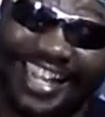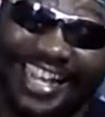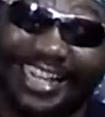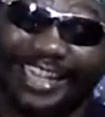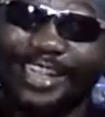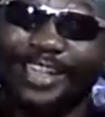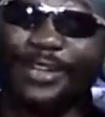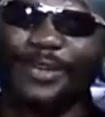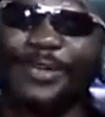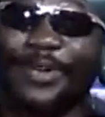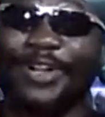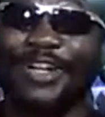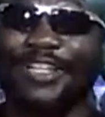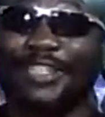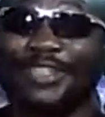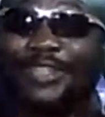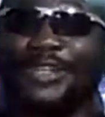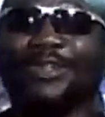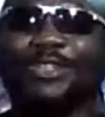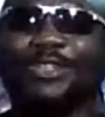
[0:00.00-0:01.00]
And then the world
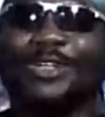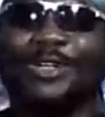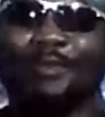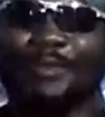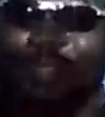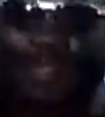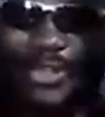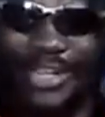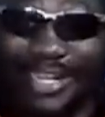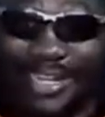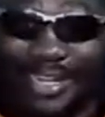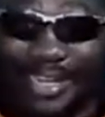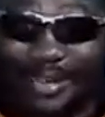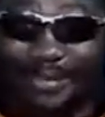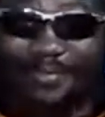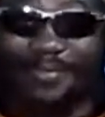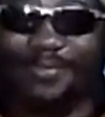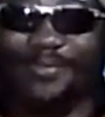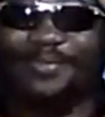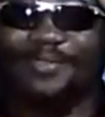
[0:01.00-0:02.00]
is going to come down on
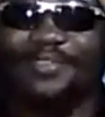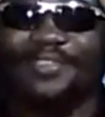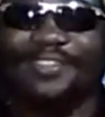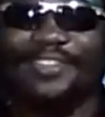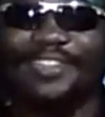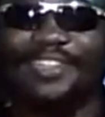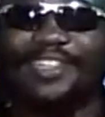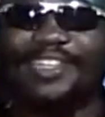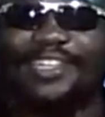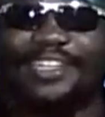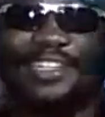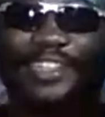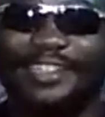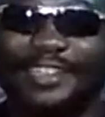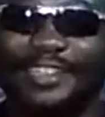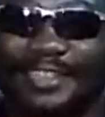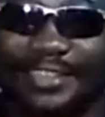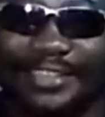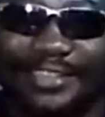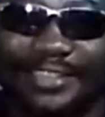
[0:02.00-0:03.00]
them.
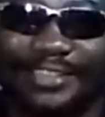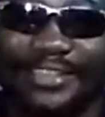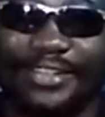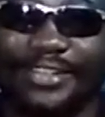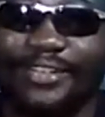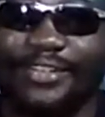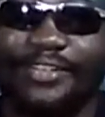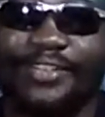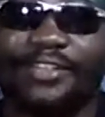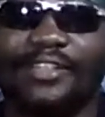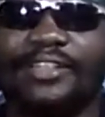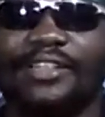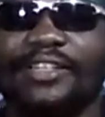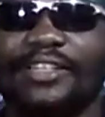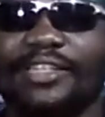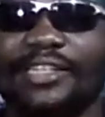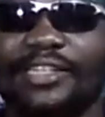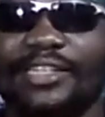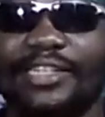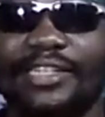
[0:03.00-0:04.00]
So
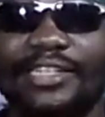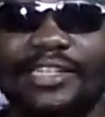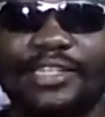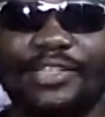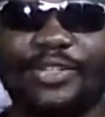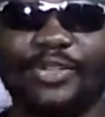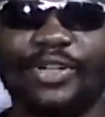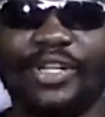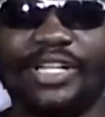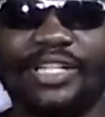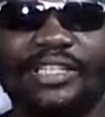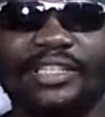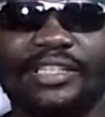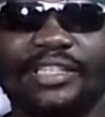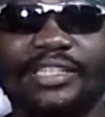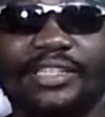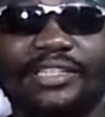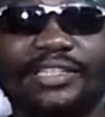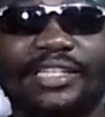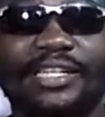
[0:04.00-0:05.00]
the Israelis
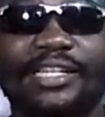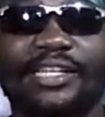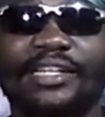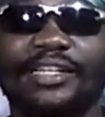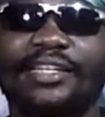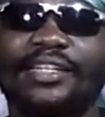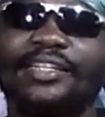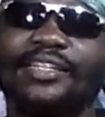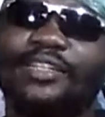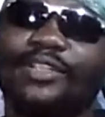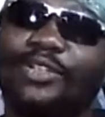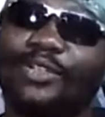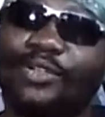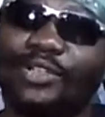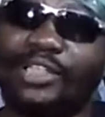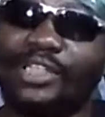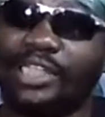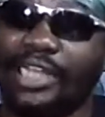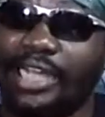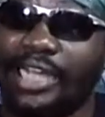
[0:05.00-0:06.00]
will say, you
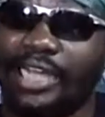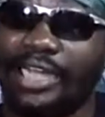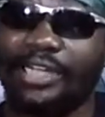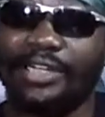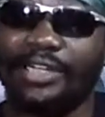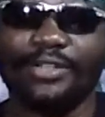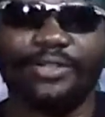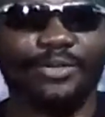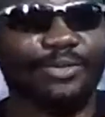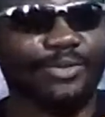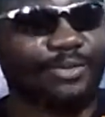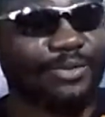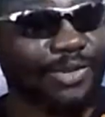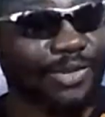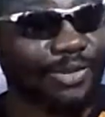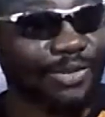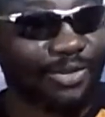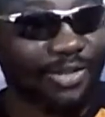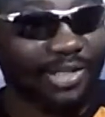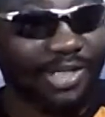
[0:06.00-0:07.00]
don't talk, you
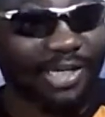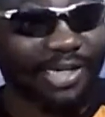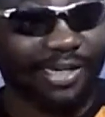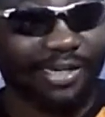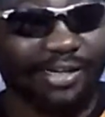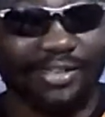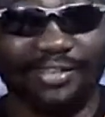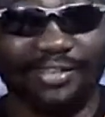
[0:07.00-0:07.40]
don't talk.